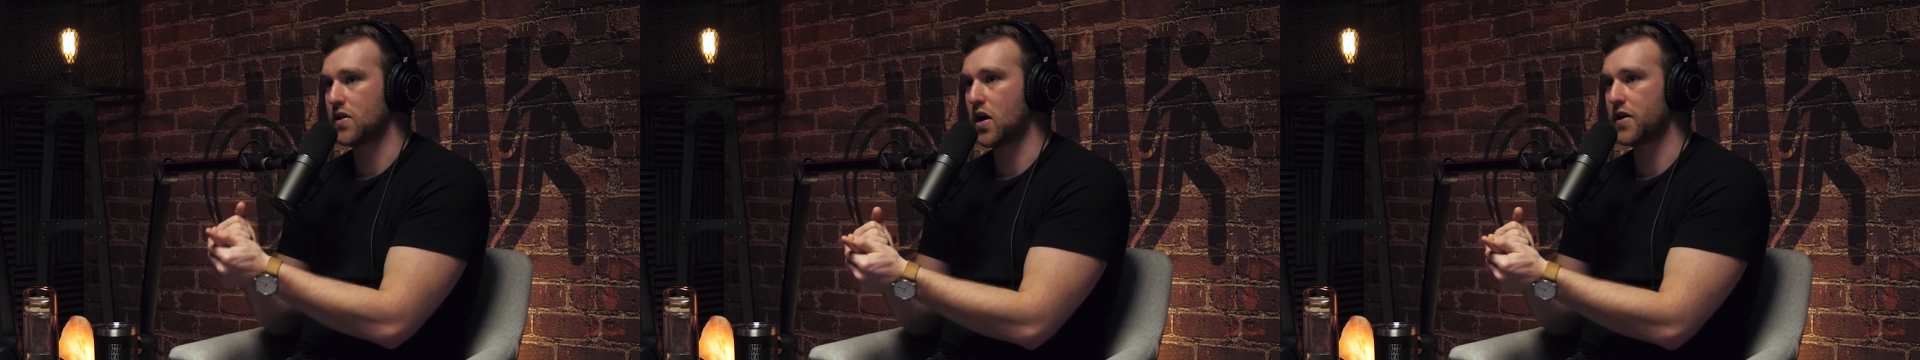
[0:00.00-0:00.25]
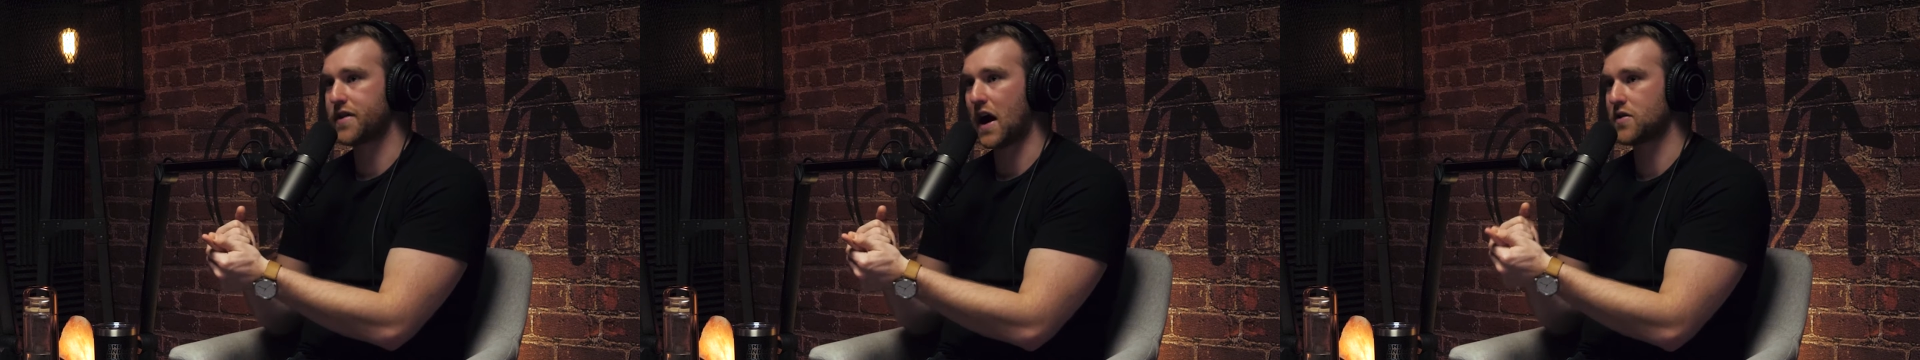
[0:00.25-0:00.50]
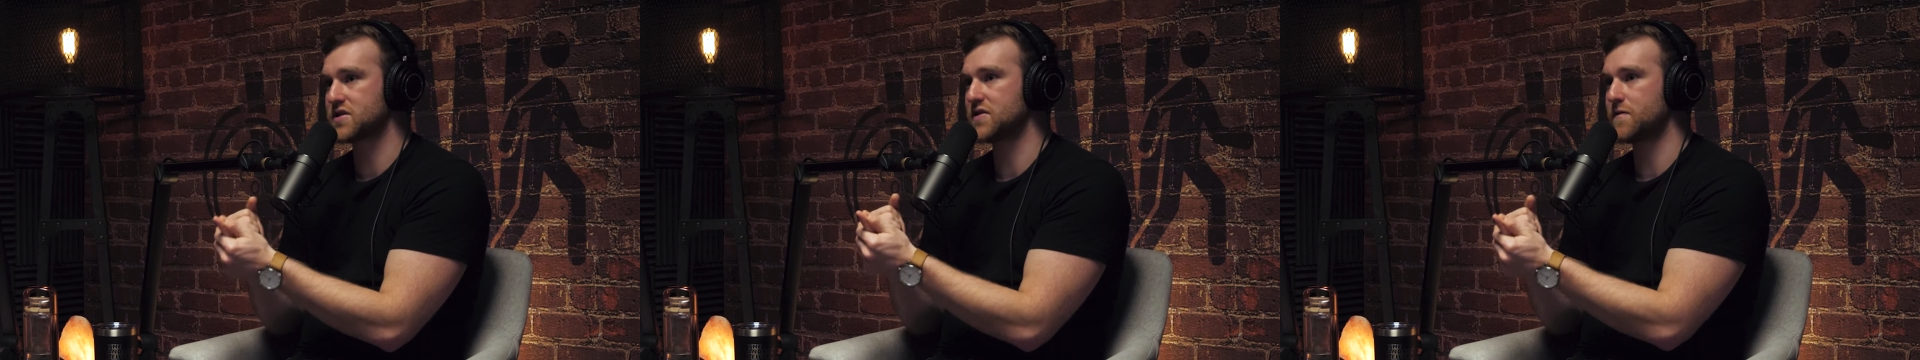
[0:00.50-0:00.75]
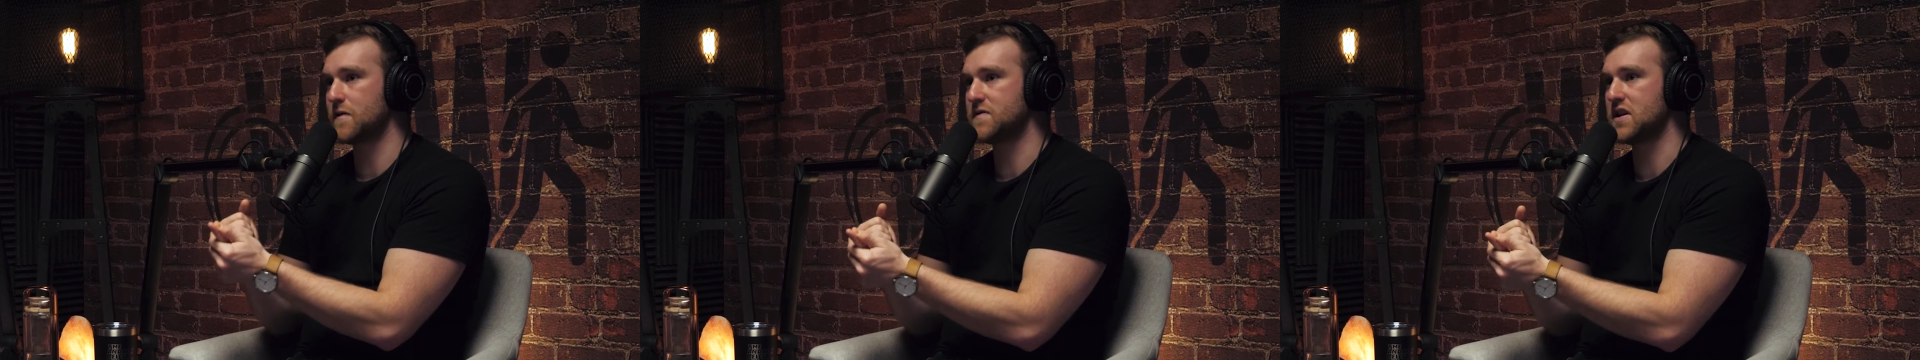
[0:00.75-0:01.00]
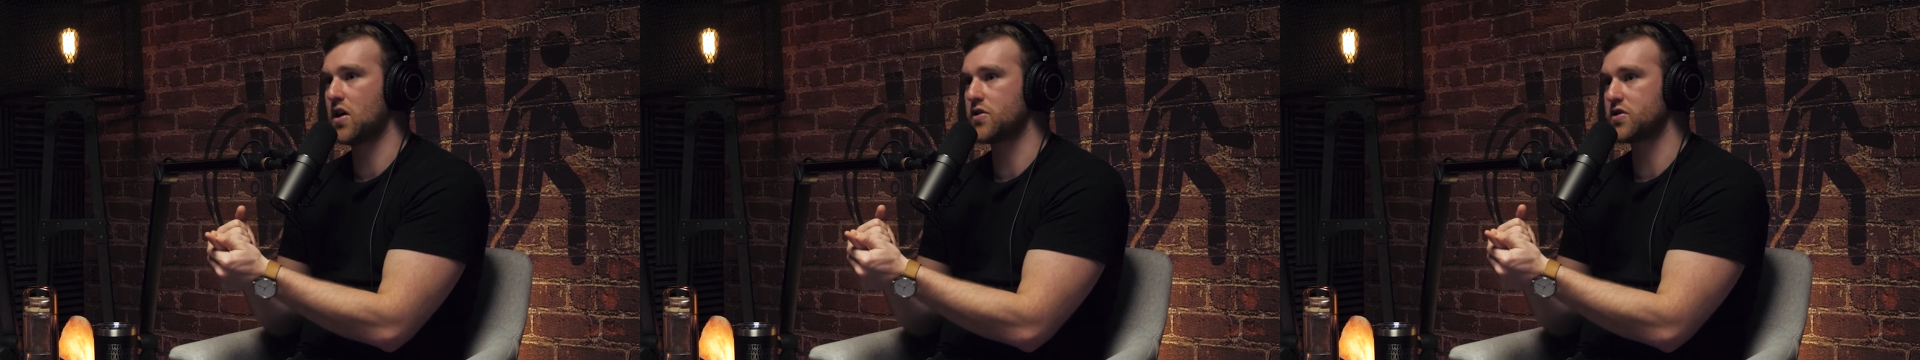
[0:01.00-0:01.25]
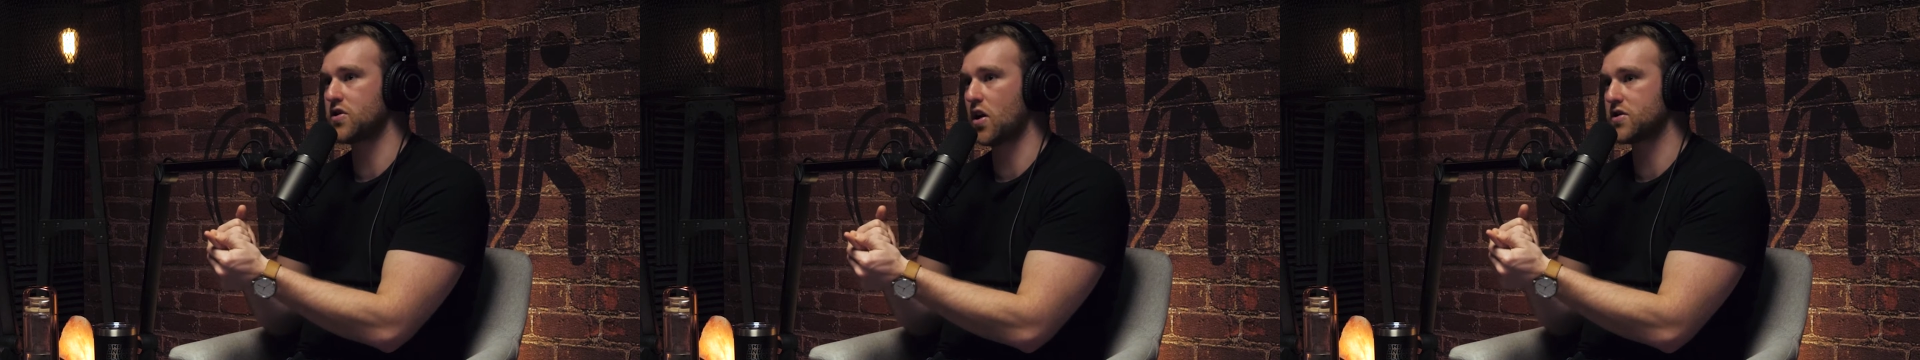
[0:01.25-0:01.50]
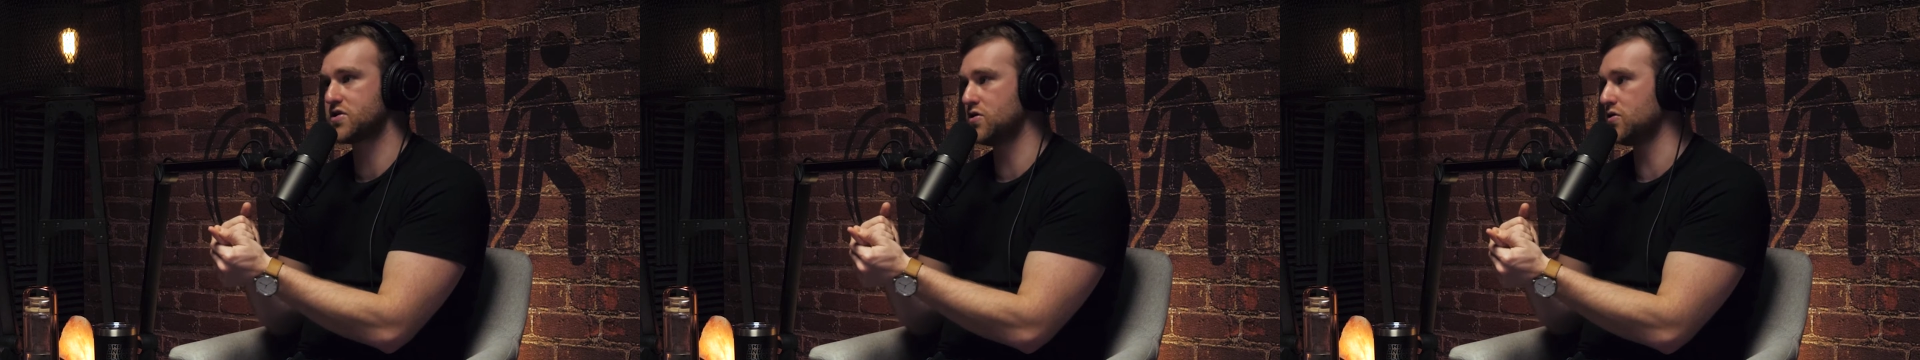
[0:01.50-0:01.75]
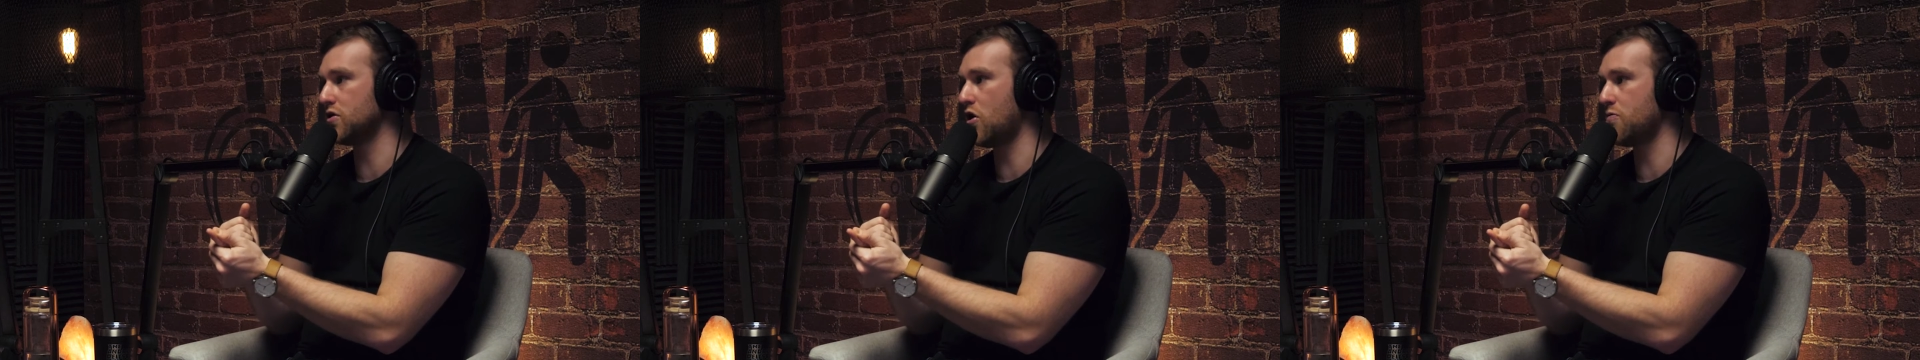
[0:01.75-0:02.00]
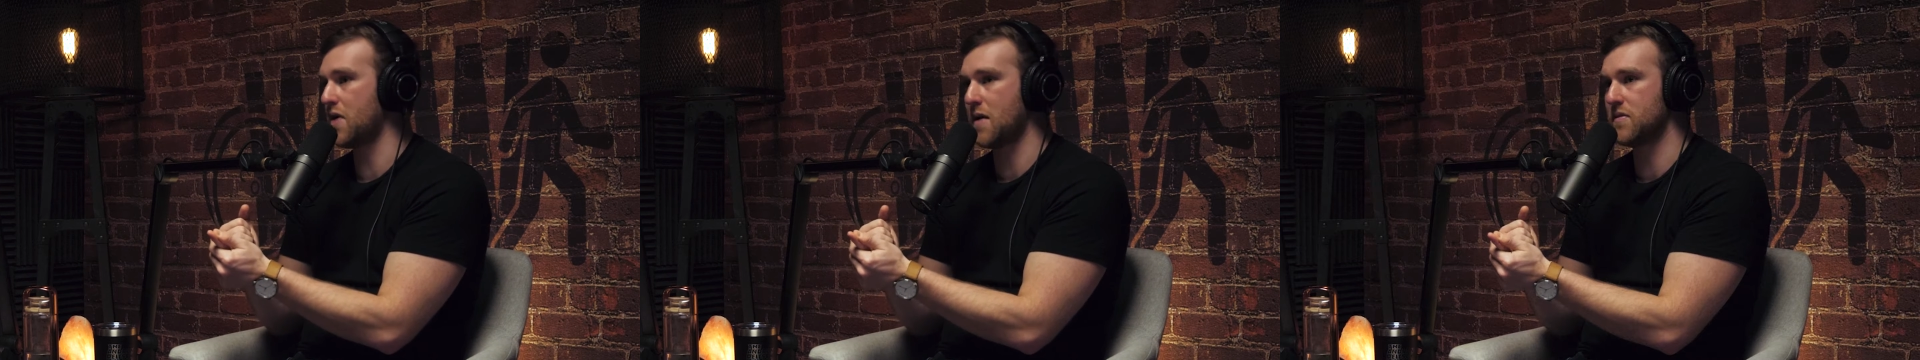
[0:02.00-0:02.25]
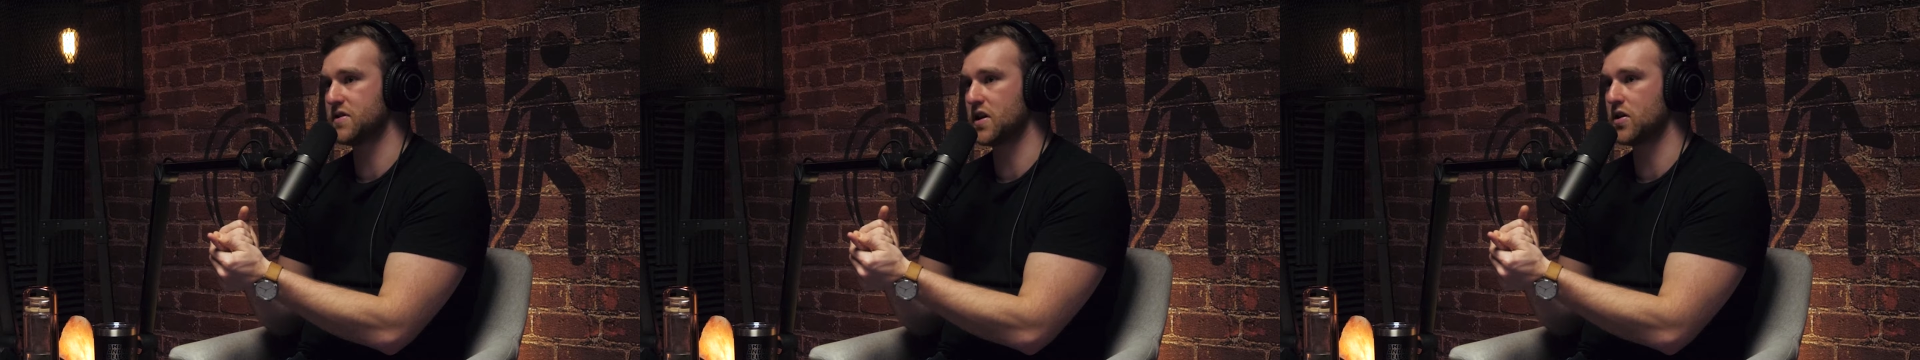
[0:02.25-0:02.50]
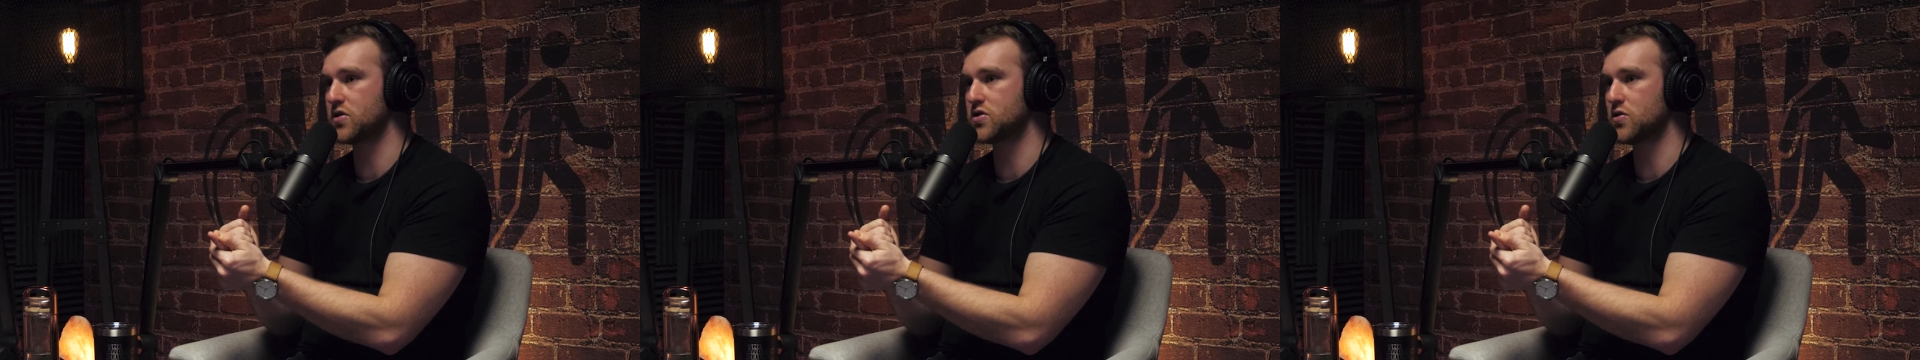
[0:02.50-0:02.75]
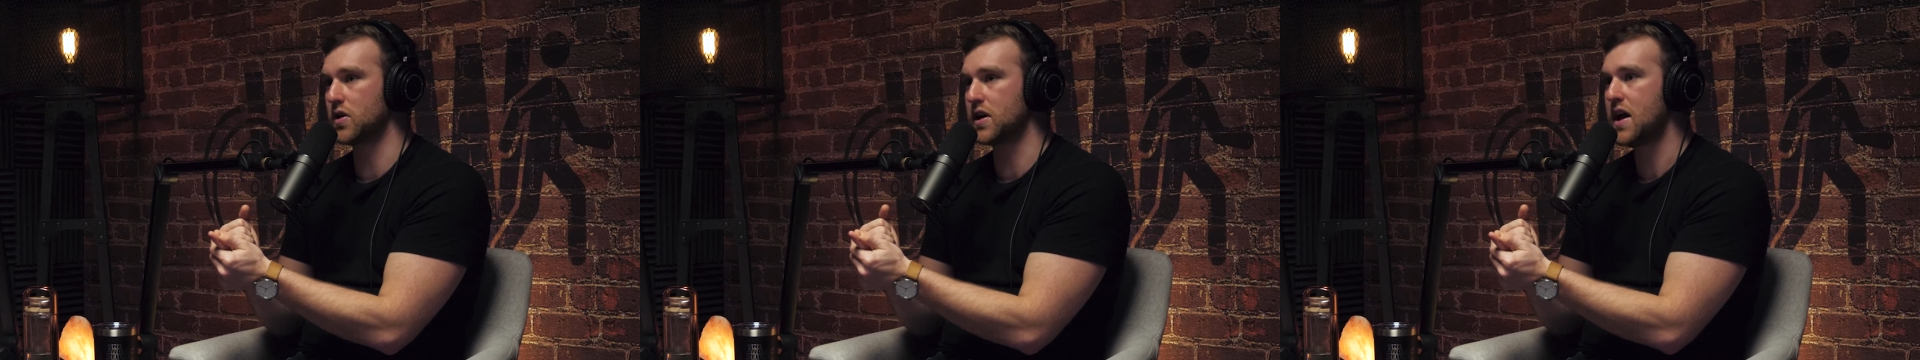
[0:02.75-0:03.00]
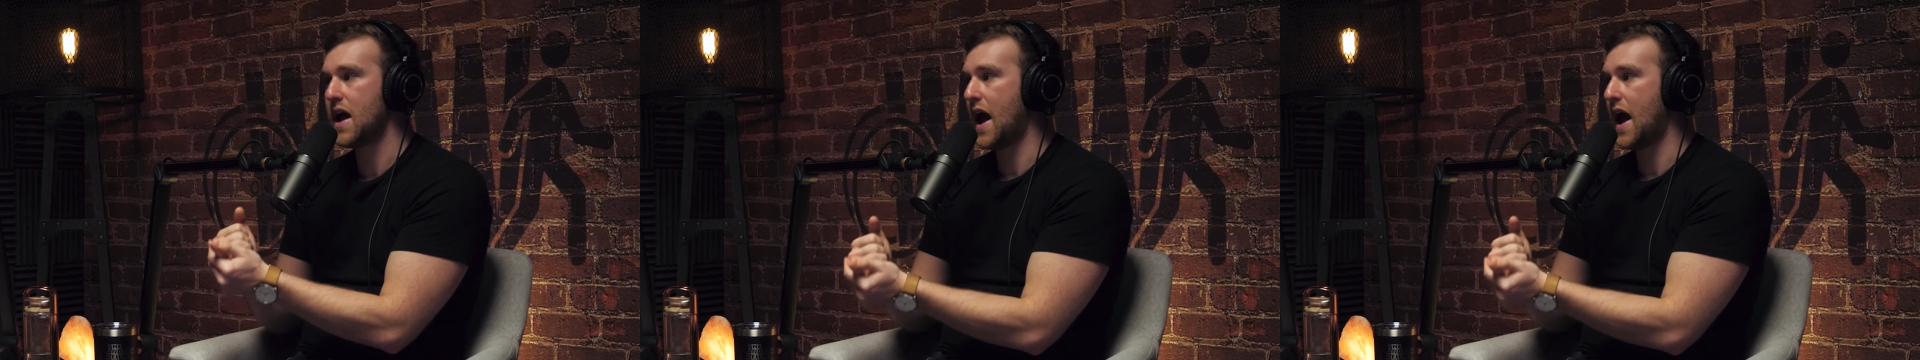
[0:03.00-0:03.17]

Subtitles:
$1,000 to $1,500 student loan payment that you're doing.